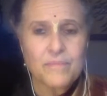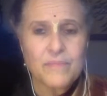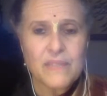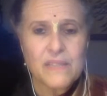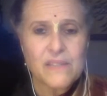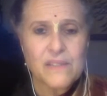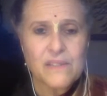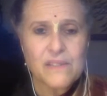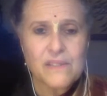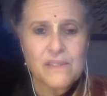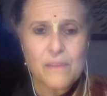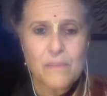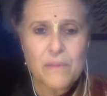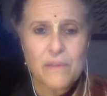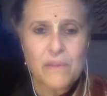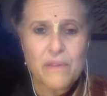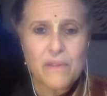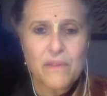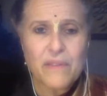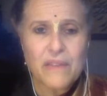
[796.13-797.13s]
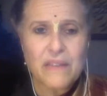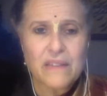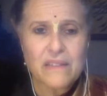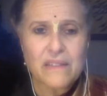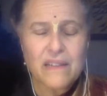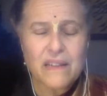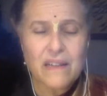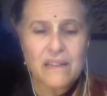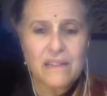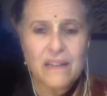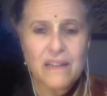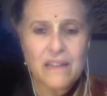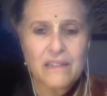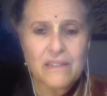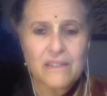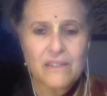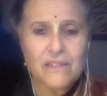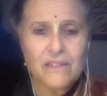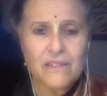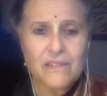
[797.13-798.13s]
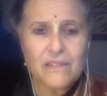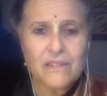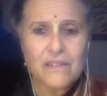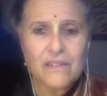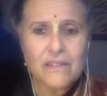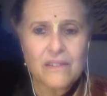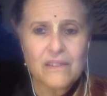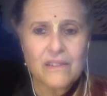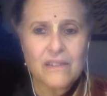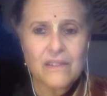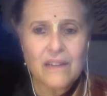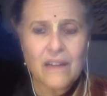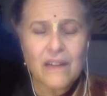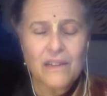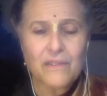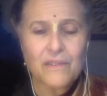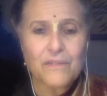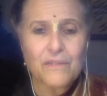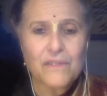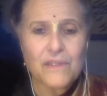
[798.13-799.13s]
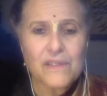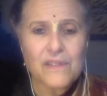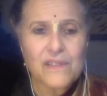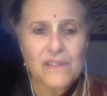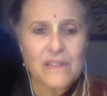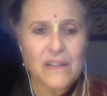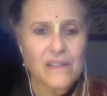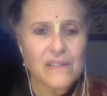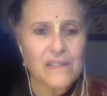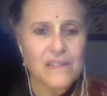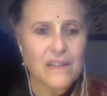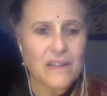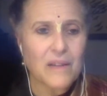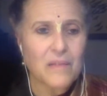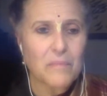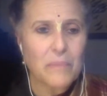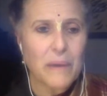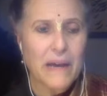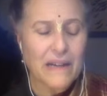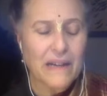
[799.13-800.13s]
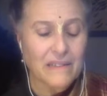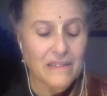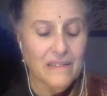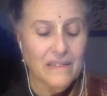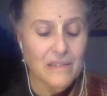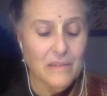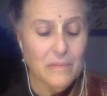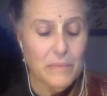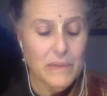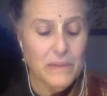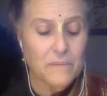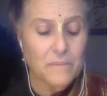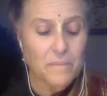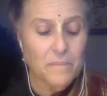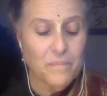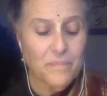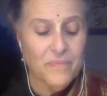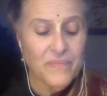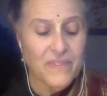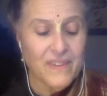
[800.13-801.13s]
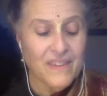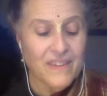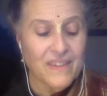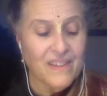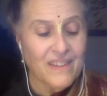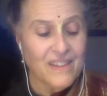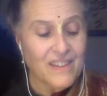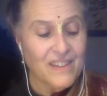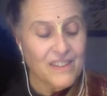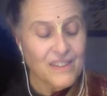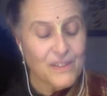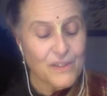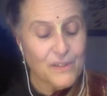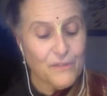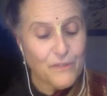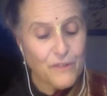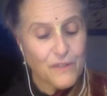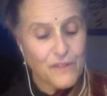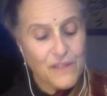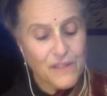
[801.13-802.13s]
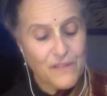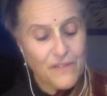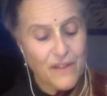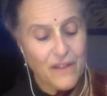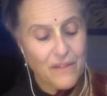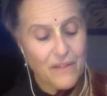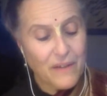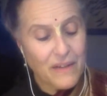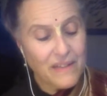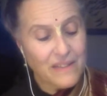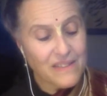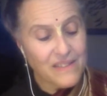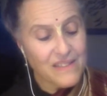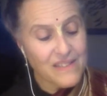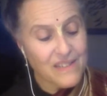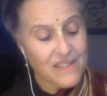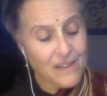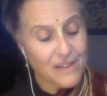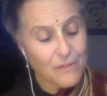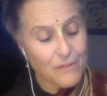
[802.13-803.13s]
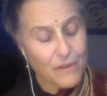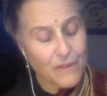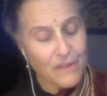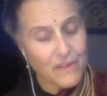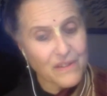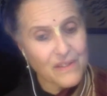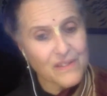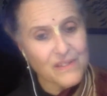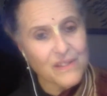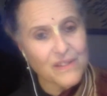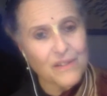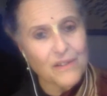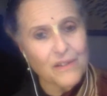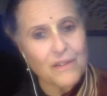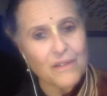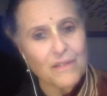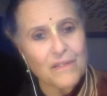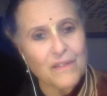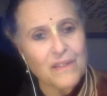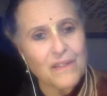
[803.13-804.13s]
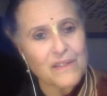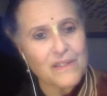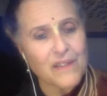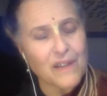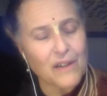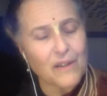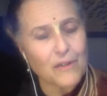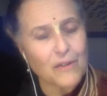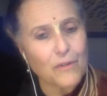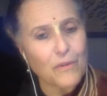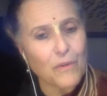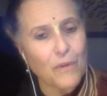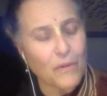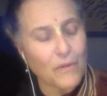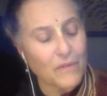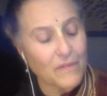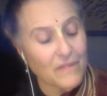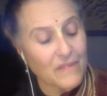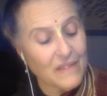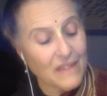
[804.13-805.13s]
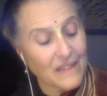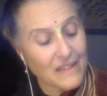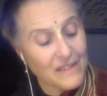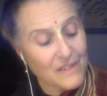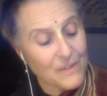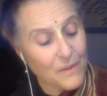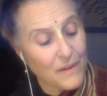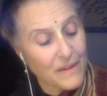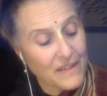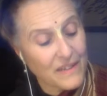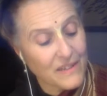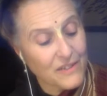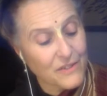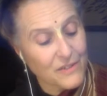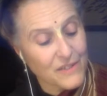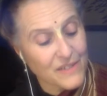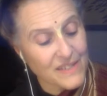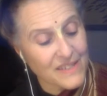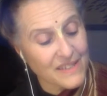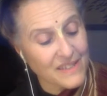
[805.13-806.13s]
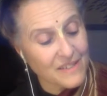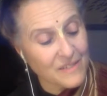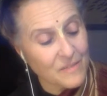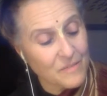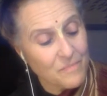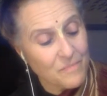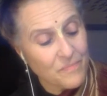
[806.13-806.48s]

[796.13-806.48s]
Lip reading: These are some of the things that I'd like to kind of discuss and unpack a little bit. So first of all, I wanted to start with this quote that's quite interesting.